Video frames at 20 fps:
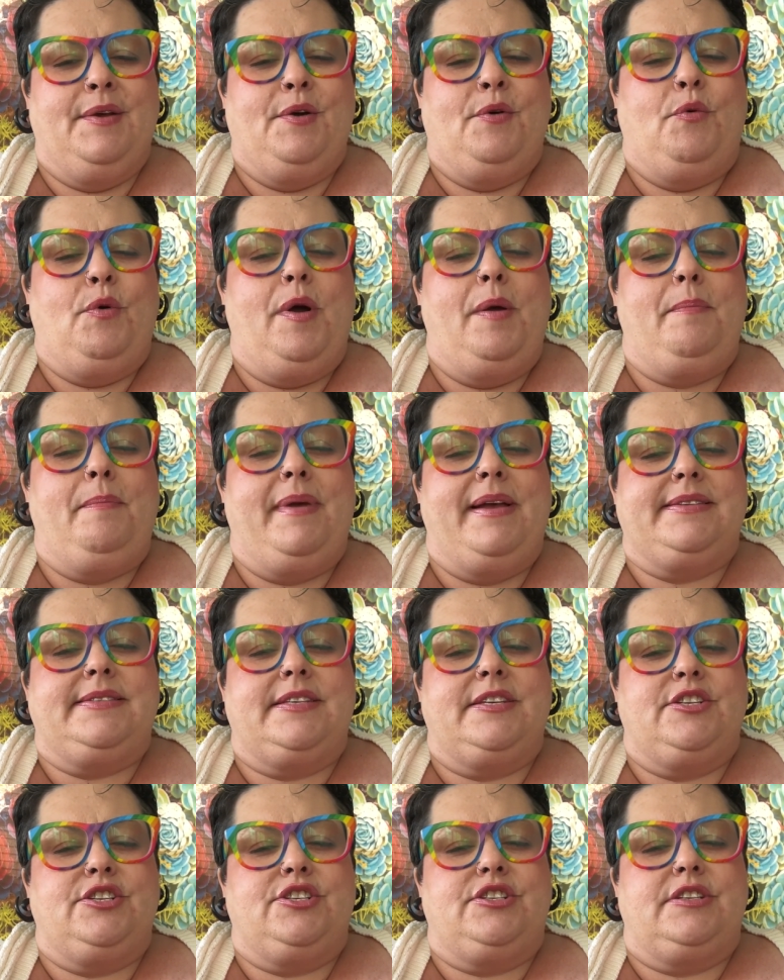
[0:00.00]
What
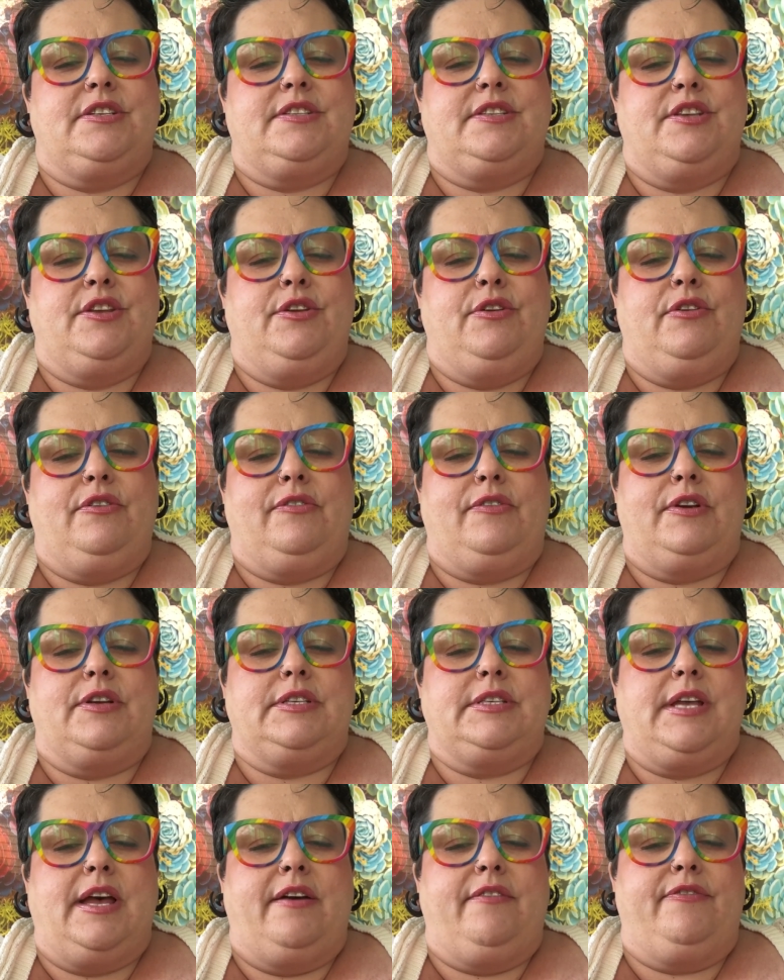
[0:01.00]
message does the
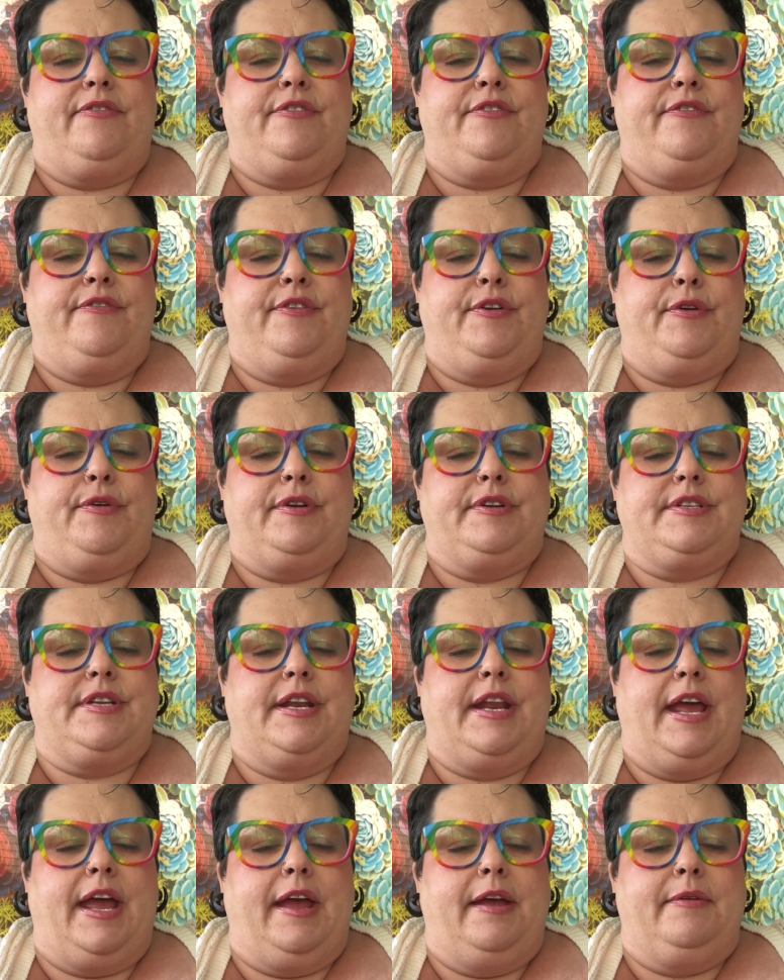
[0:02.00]
universe have for the viewer
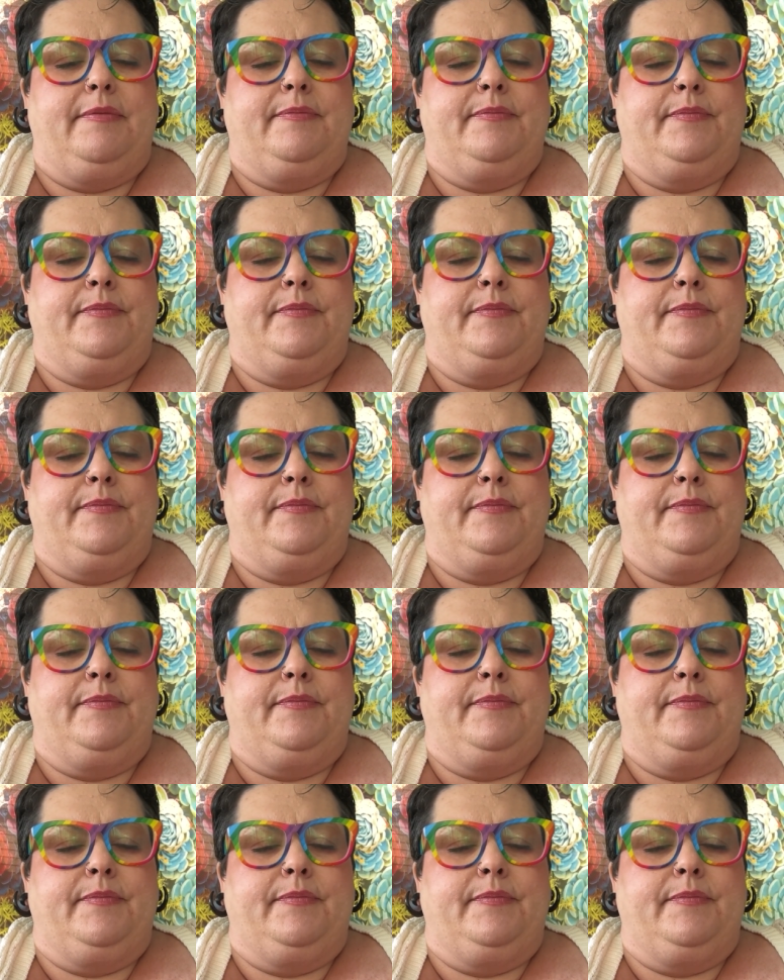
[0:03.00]
today?